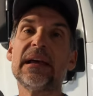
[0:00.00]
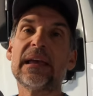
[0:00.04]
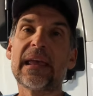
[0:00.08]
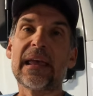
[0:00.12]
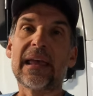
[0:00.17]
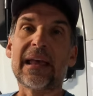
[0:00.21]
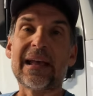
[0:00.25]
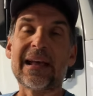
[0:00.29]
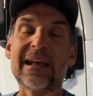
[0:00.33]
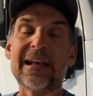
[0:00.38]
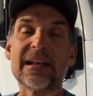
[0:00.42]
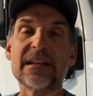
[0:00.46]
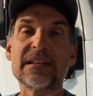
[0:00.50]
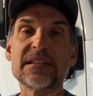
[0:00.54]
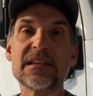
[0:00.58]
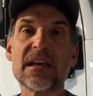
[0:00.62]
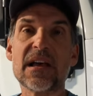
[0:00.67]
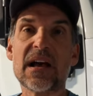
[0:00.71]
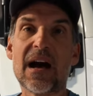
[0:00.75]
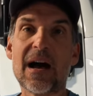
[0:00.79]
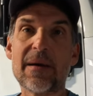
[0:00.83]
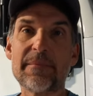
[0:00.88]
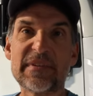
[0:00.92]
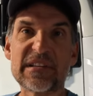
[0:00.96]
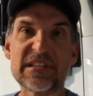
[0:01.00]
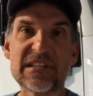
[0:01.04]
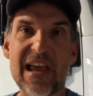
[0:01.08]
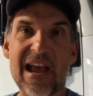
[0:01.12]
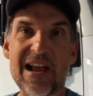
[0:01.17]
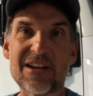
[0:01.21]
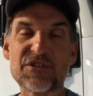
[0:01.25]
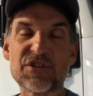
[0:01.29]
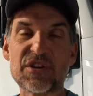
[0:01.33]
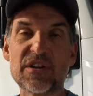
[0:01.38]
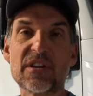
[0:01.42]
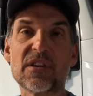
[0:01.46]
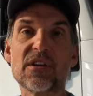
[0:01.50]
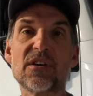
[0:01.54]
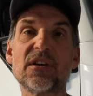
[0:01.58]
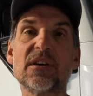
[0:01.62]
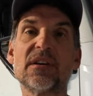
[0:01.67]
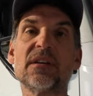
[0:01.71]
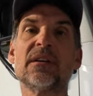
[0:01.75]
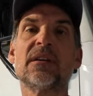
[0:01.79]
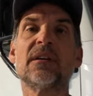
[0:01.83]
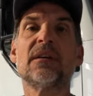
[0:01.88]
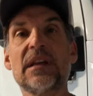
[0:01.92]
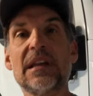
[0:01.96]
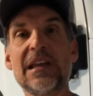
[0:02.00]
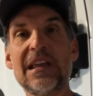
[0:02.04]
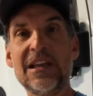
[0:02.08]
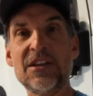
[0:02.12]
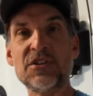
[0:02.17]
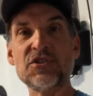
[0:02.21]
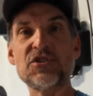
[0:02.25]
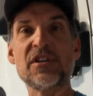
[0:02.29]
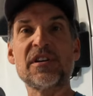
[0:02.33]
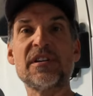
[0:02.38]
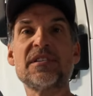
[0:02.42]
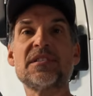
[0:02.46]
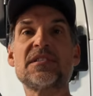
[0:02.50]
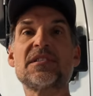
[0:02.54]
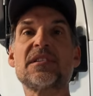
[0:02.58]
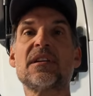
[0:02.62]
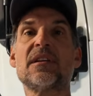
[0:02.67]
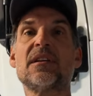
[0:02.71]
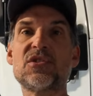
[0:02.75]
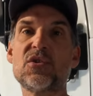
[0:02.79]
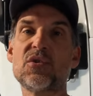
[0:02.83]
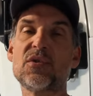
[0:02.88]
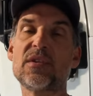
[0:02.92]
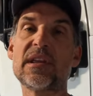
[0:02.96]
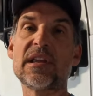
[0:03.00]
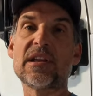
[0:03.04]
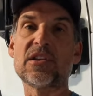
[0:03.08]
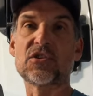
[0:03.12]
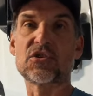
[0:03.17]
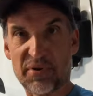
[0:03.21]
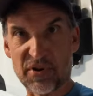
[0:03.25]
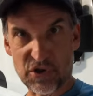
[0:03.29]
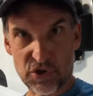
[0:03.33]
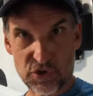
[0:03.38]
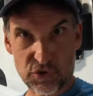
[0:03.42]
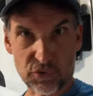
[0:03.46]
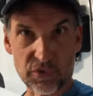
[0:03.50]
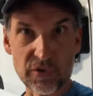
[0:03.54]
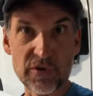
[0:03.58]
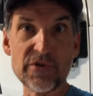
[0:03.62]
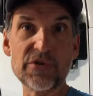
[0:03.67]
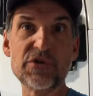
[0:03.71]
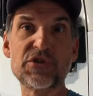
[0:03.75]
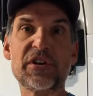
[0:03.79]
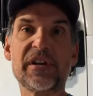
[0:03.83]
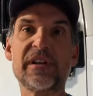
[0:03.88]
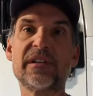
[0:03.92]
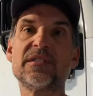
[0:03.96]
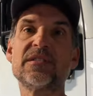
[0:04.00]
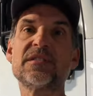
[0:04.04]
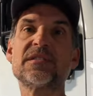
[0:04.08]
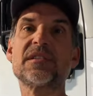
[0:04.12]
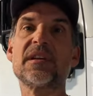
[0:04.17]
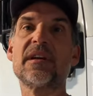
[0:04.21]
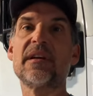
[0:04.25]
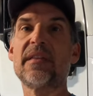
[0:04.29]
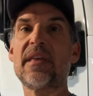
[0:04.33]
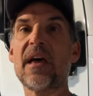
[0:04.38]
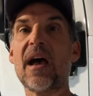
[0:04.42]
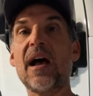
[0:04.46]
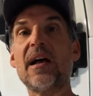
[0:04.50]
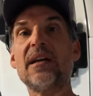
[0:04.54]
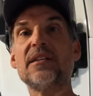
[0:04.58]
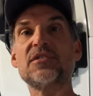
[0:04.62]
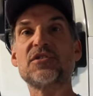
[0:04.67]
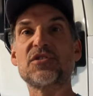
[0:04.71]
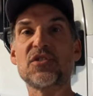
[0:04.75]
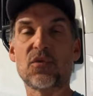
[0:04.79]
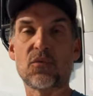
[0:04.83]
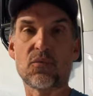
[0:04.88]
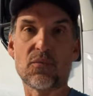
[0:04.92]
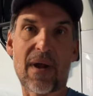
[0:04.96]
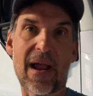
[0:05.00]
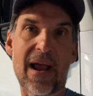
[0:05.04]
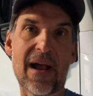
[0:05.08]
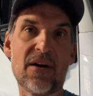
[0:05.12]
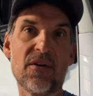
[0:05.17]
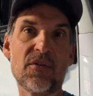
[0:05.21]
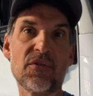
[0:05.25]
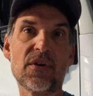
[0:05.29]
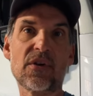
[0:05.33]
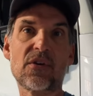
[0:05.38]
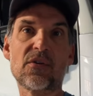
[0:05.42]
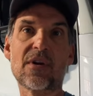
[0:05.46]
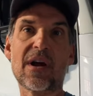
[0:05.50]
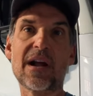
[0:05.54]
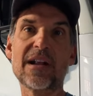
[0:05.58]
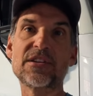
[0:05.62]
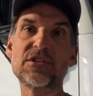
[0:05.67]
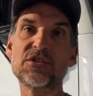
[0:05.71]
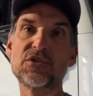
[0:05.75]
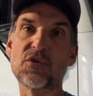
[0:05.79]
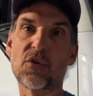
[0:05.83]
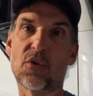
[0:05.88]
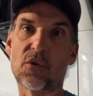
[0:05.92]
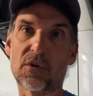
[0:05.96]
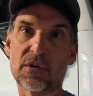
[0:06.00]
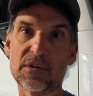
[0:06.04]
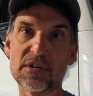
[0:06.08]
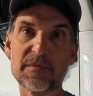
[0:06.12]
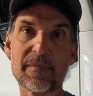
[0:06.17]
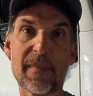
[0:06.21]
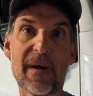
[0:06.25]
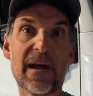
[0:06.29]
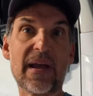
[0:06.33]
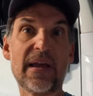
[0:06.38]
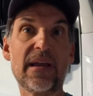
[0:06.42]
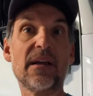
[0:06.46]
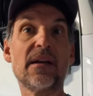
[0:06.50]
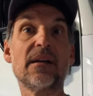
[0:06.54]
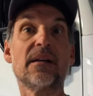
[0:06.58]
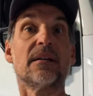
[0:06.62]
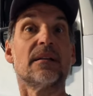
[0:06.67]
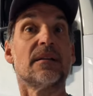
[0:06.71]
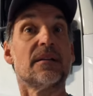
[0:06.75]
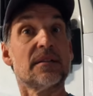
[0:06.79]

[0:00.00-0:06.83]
and I'm attaching the hinges to the protrusions that surround the garage doors, my